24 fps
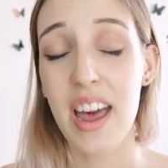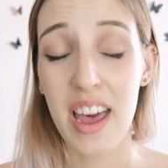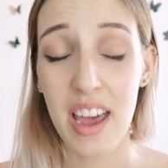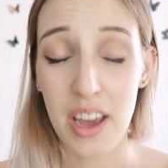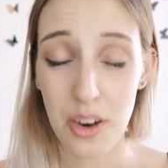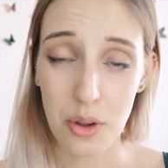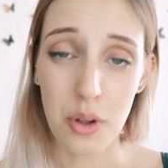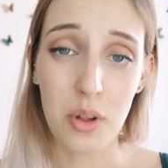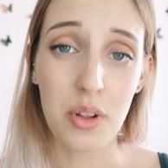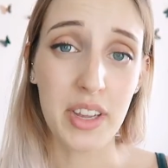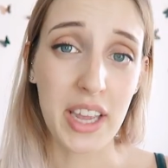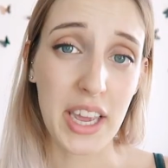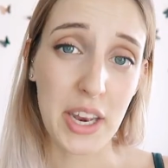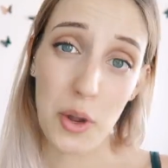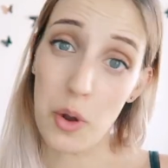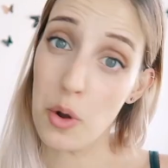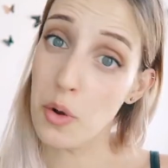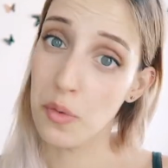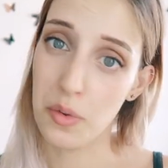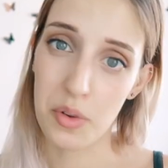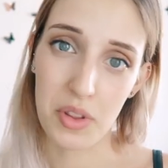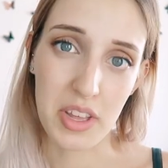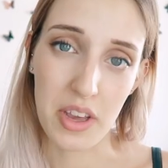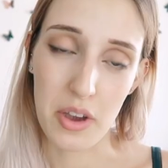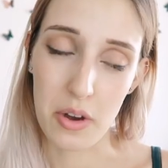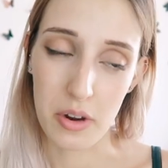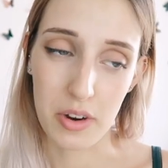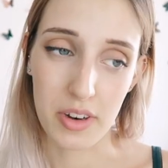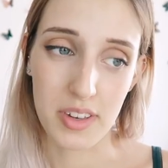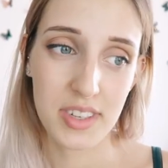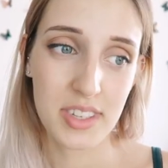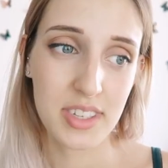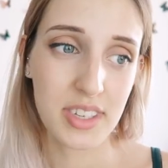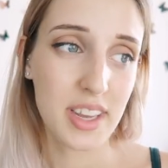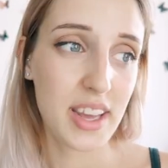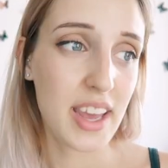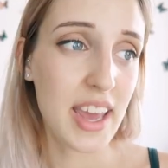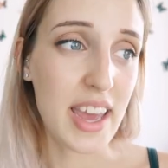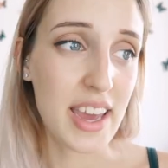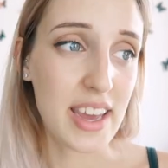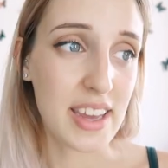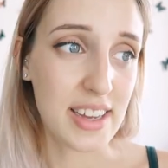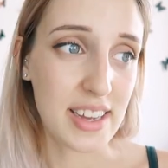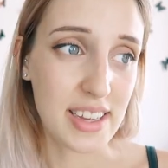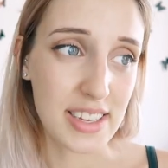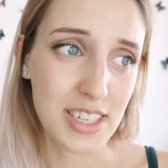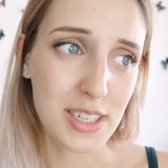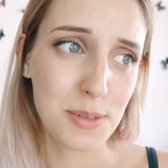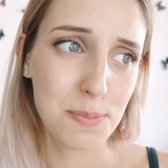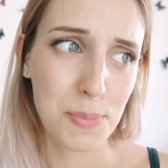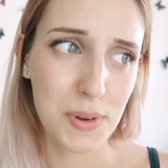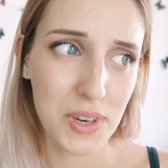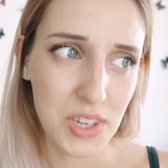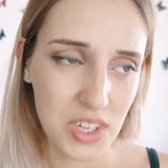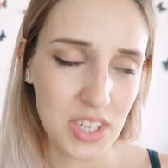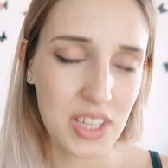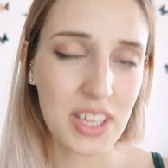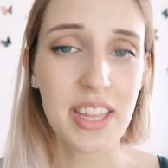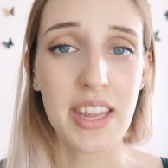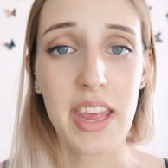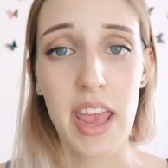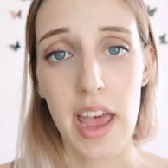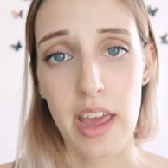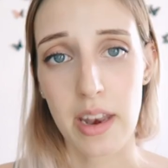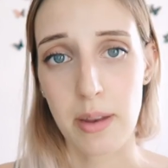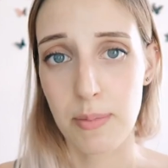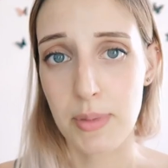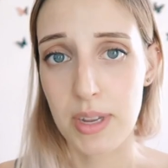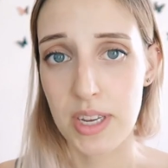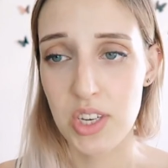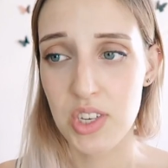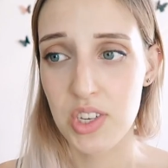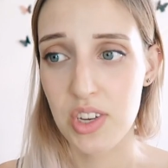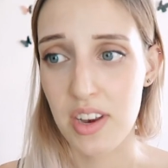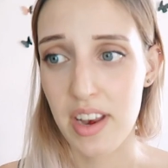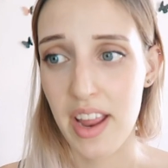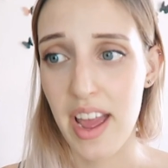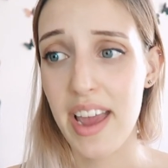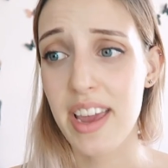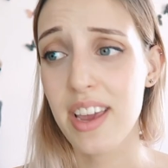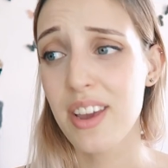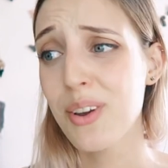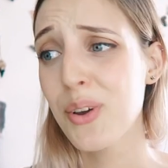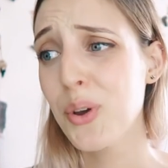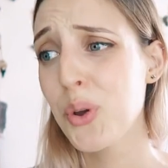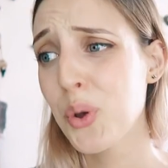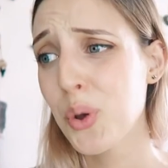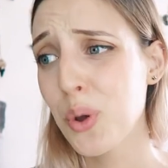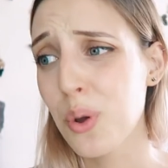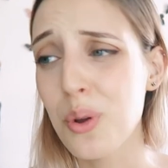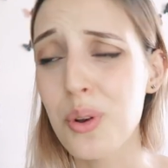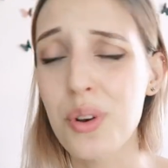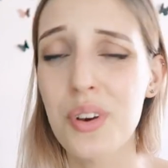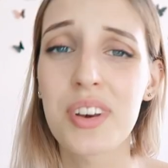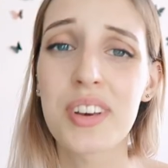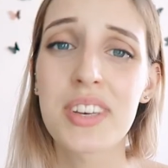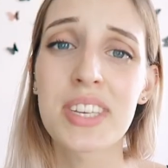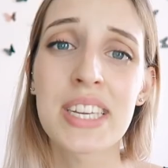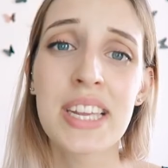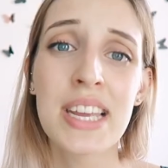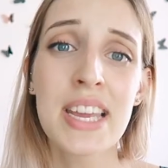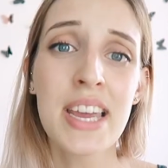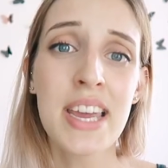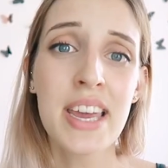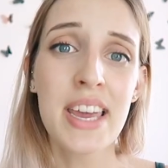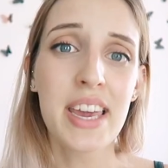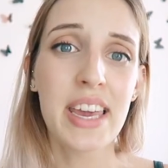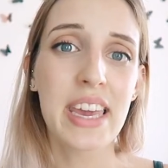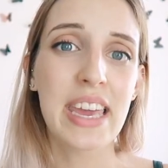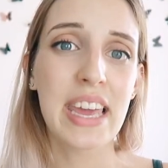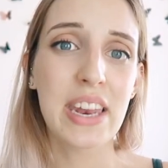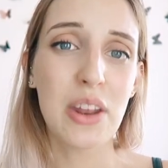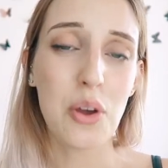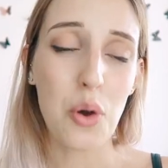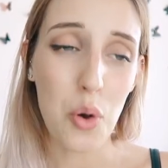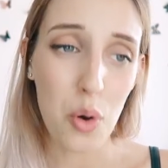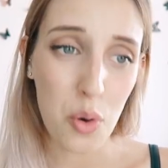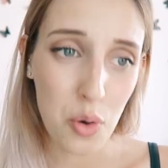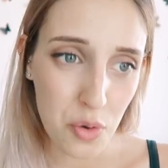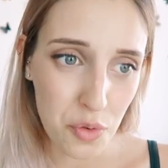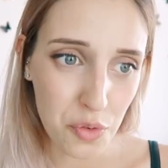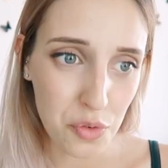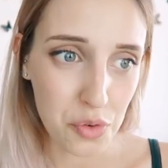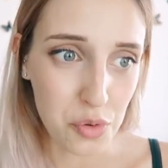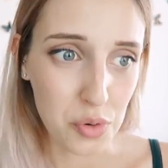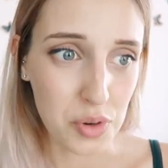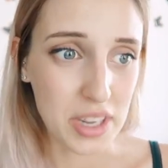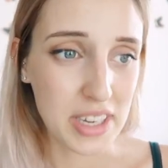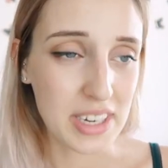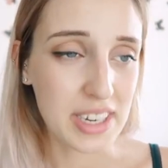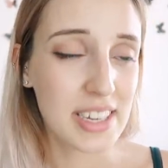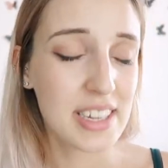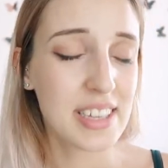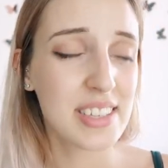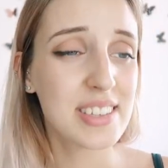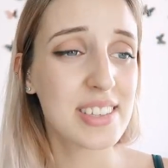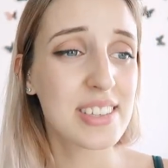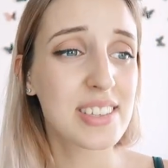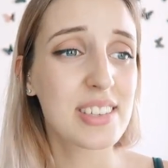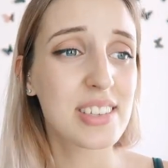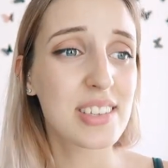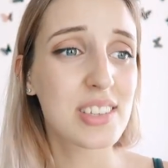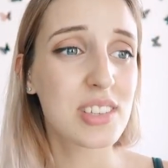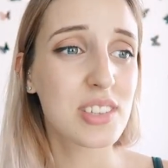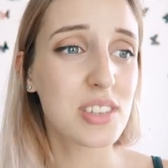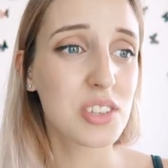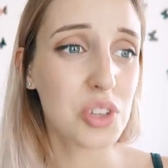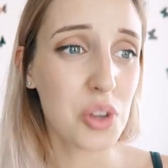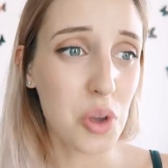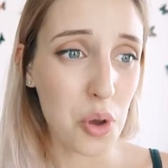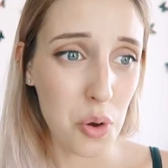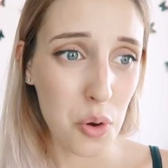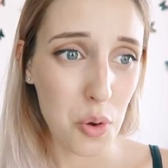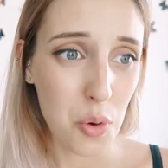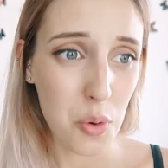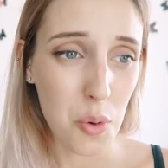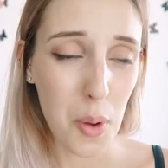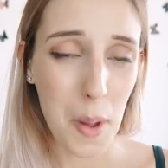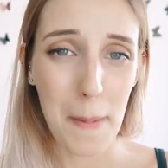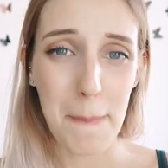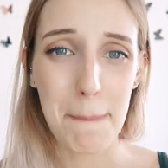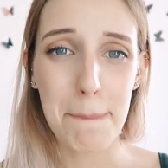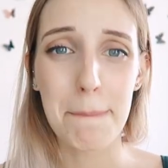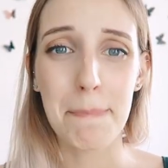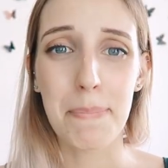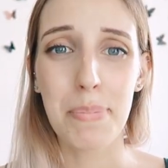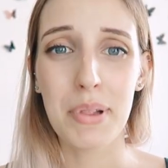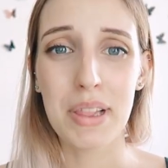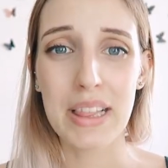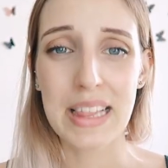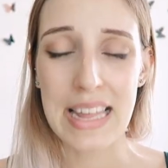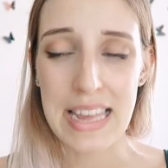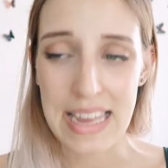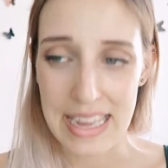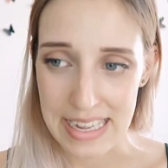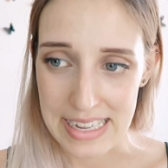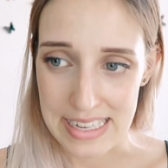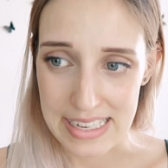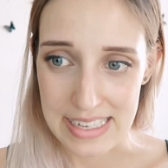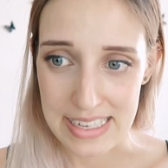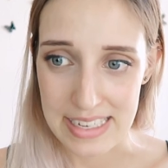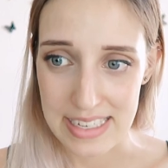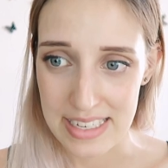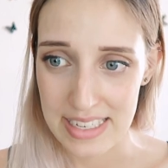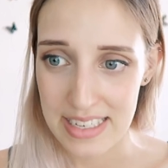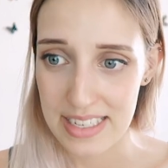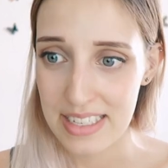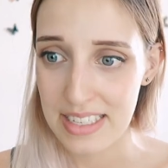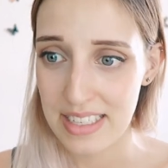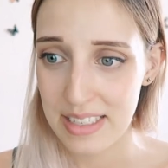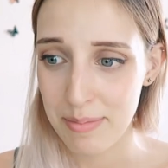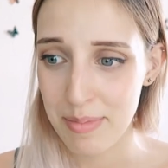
at all get over the art, especially the animation. I couldn't get over it. It's so bland.